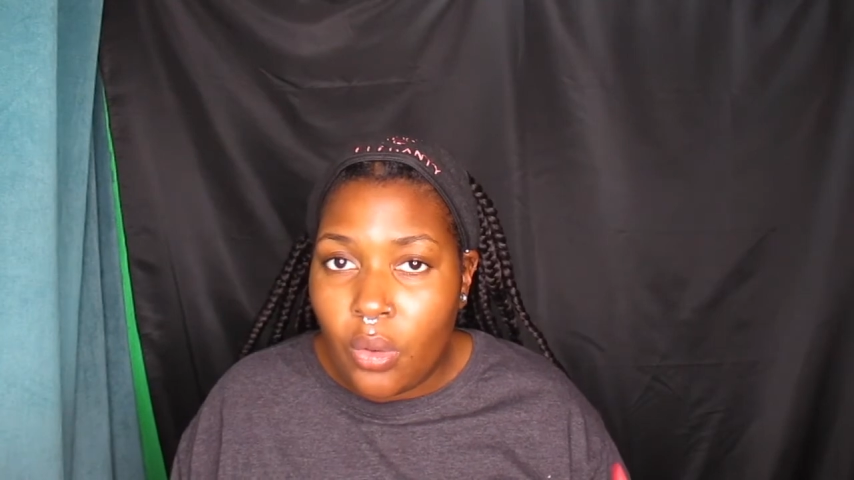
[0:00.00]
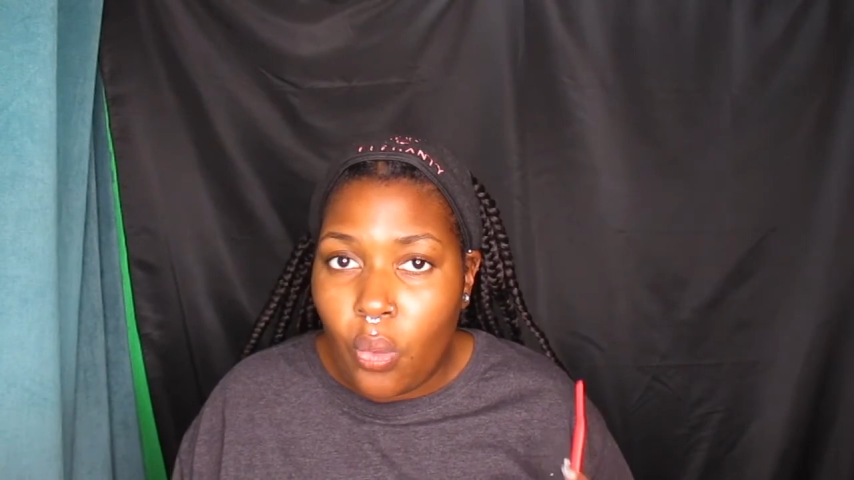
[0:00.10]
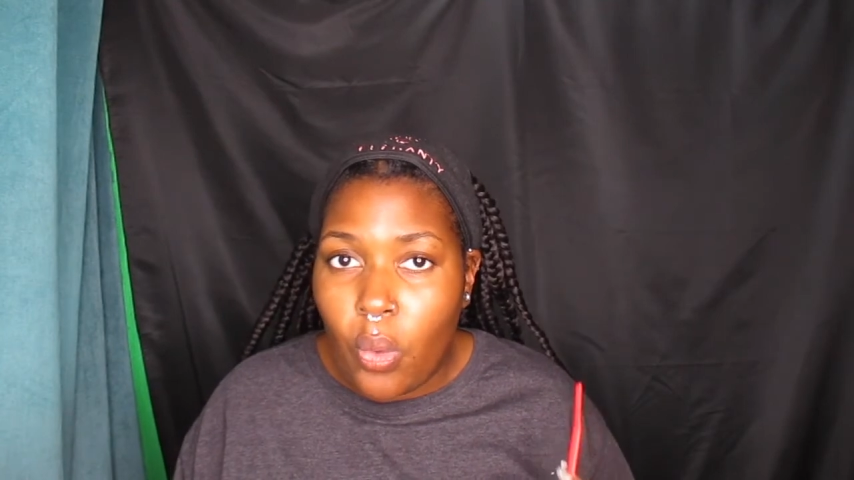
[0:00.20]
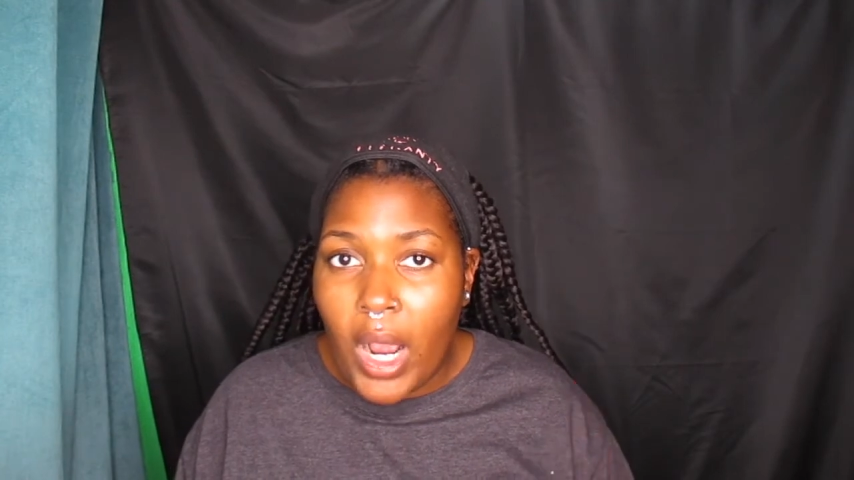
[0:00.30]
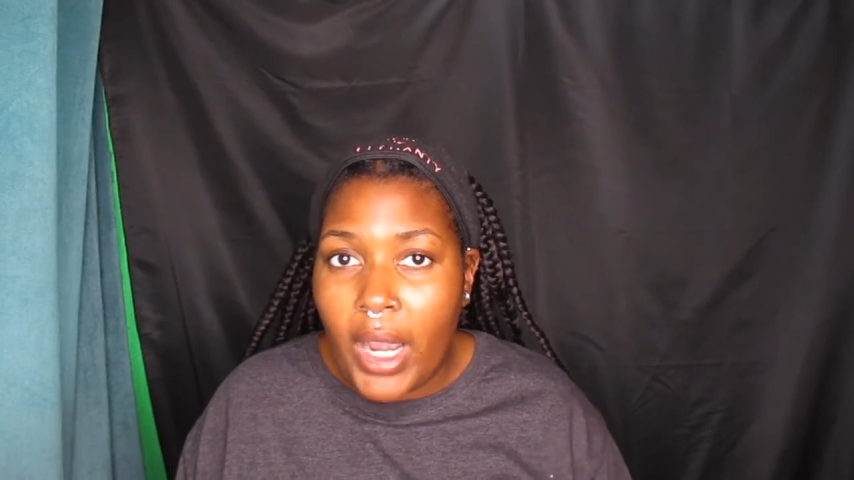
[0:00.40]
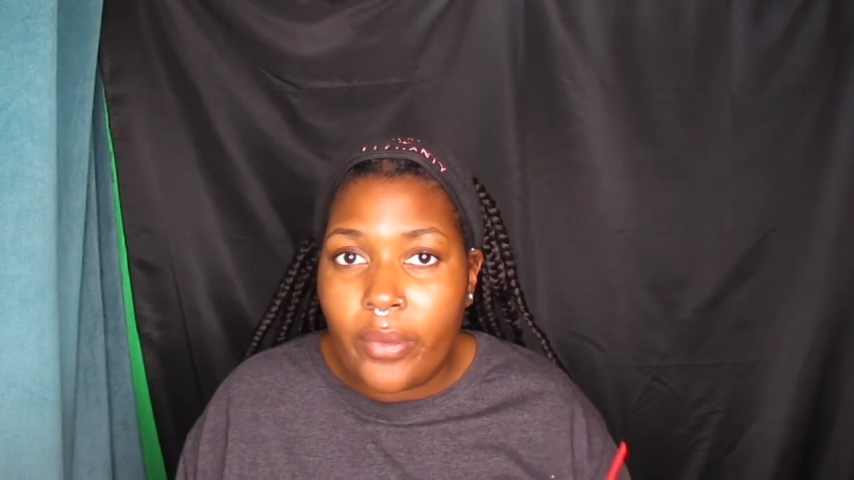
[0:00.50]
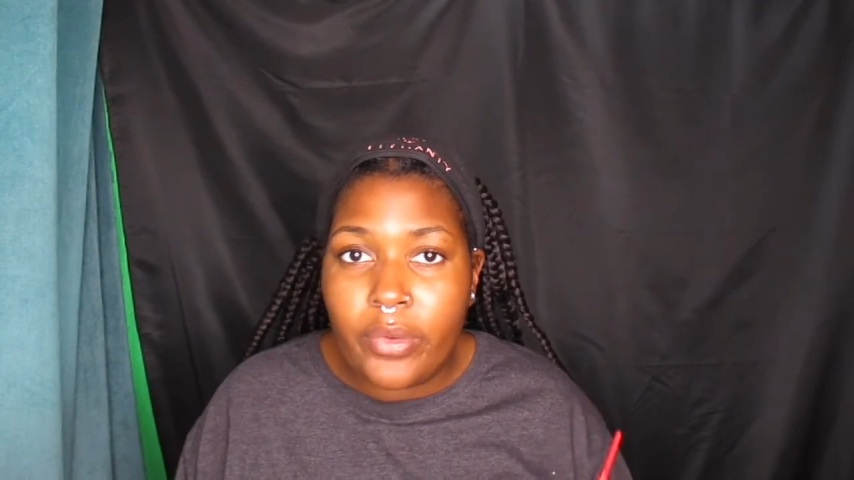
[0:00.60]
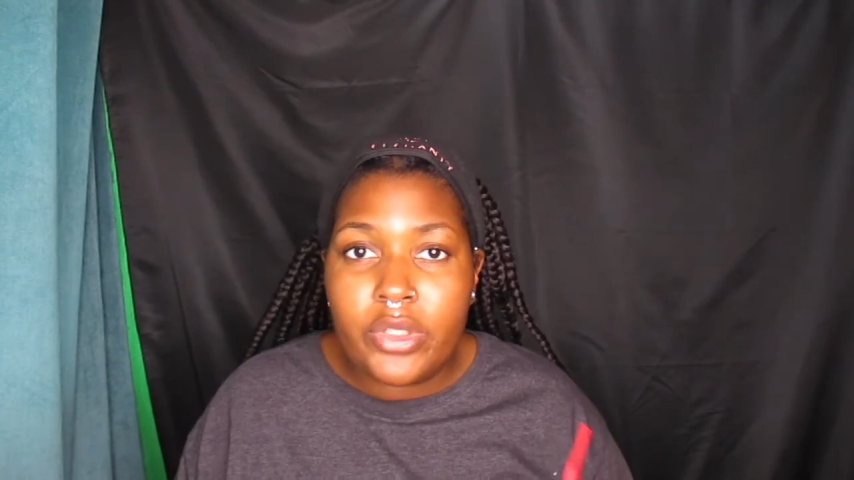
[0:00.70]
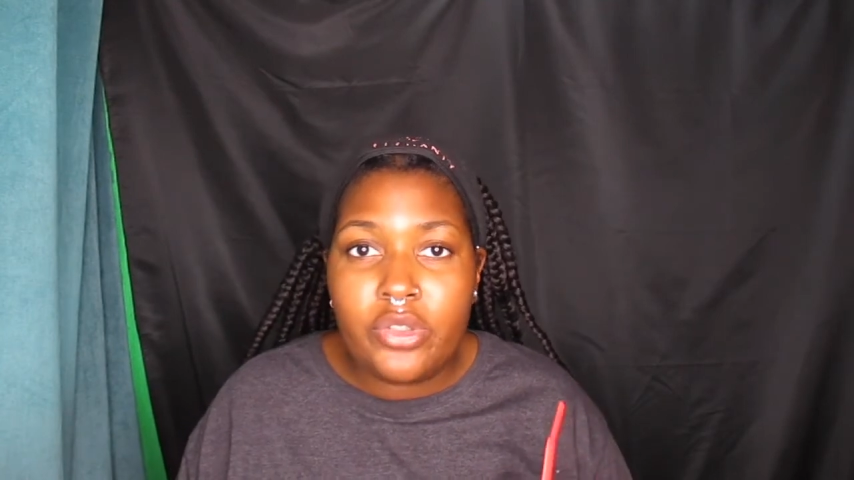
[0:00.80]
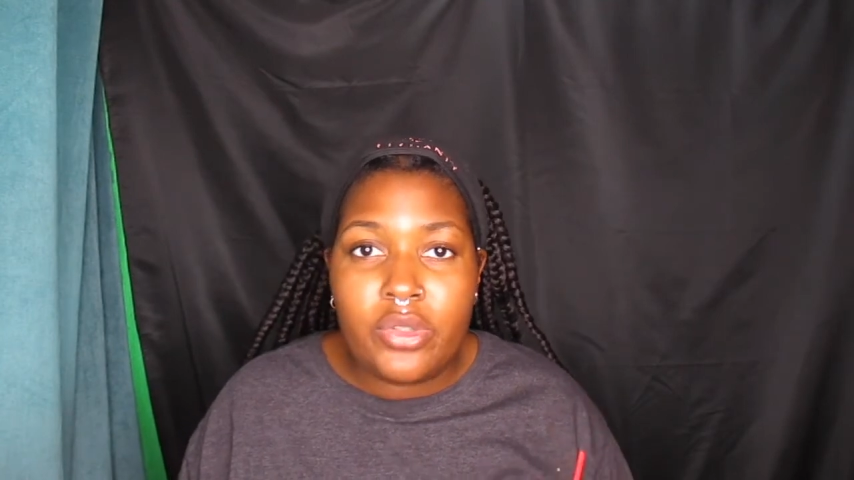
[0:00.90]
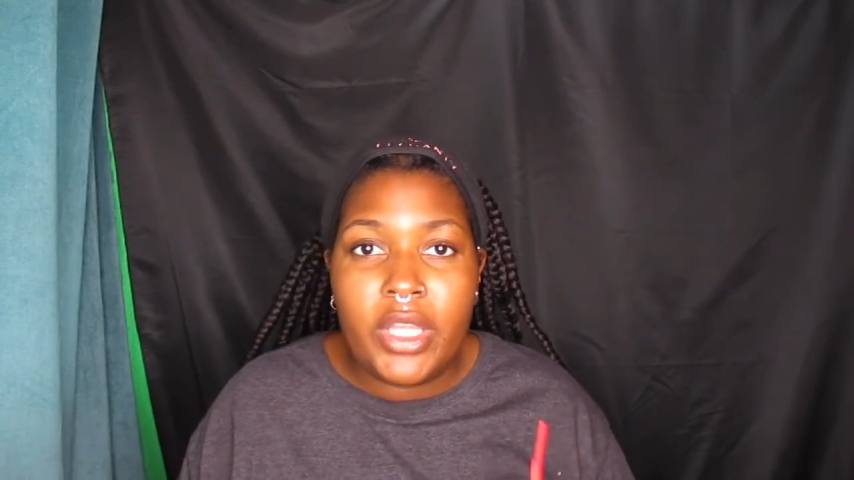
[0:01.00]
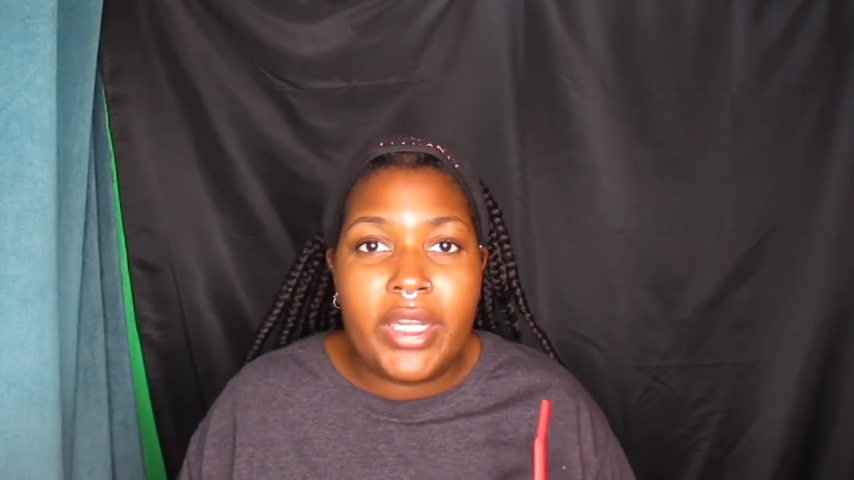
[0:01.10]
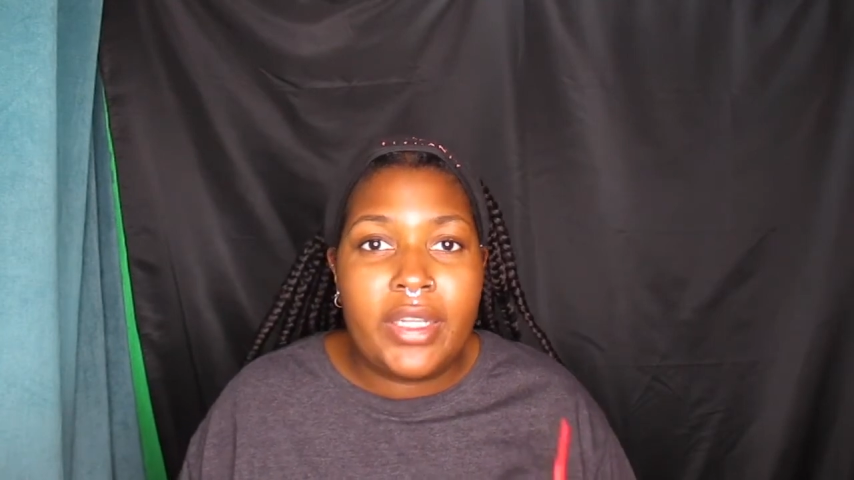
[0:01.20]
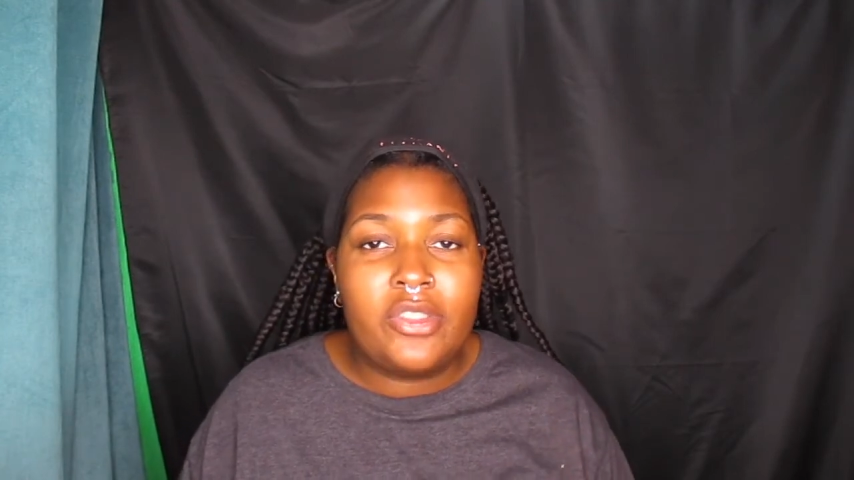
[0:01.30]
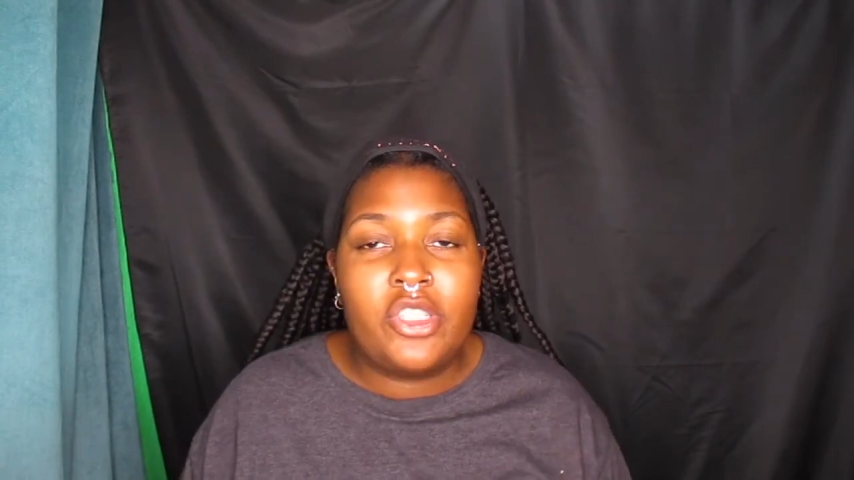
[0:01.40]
why would you then